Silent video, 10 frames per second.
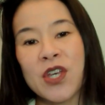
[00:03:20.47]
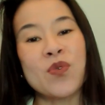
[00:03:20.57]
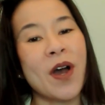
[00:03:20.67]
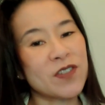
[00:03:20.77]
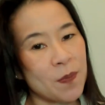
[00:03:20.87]
You
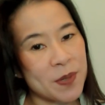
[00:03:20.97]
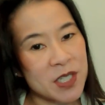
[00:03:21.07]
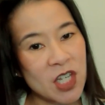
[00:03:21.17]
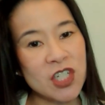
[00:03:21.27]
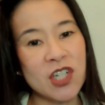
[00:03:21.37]
have to
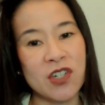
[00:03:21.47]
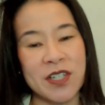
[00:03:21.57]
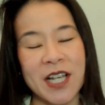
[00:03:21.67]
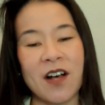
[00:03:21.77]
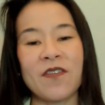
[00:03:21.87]
position
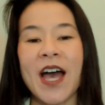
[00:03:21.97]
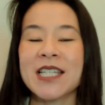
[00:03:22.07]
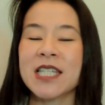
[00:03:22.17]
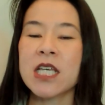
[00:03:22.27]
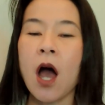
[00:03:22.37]
yourself
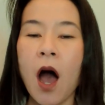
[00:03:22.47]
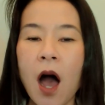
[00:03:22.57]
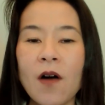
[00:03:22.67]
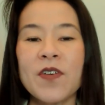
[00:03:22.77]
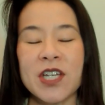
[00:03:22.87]
as the
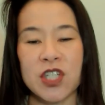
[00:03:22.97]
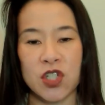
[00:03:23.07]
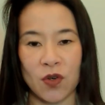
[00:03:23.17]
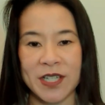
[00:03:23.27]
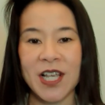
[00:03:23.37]
obvious
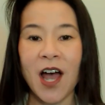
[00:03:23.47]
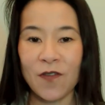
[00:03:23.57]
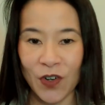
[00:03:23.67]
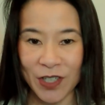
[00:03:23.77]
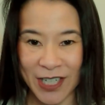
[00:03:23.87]
choice
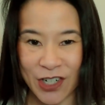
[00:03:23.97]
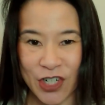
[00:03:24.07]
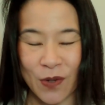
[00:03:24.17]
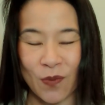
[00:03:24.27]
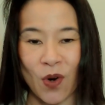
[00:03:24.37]
for
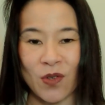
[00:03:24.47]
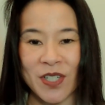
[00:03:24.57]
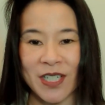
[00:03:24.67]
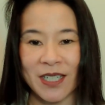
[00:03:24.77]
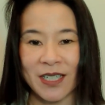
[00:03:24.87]
leadership
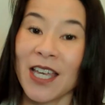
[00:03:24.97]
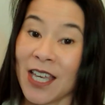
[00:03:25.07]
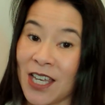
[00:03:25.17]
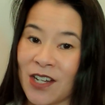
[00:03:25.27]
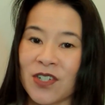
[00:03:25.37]
roles.
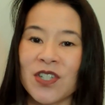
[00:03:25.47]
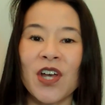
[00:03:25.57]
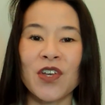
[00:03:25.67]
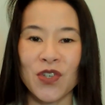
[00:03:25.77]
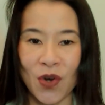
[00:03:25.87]
Here's
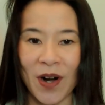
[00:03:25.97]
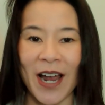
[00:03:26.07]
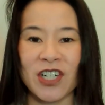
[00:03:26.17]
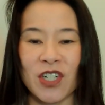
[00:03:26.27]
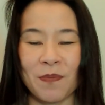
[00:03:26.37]
your
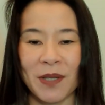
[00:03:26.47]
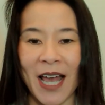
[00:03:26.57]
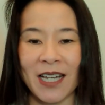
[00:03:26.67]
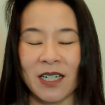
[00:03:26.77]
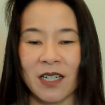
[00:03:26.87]
action
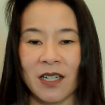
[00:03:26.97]
plan.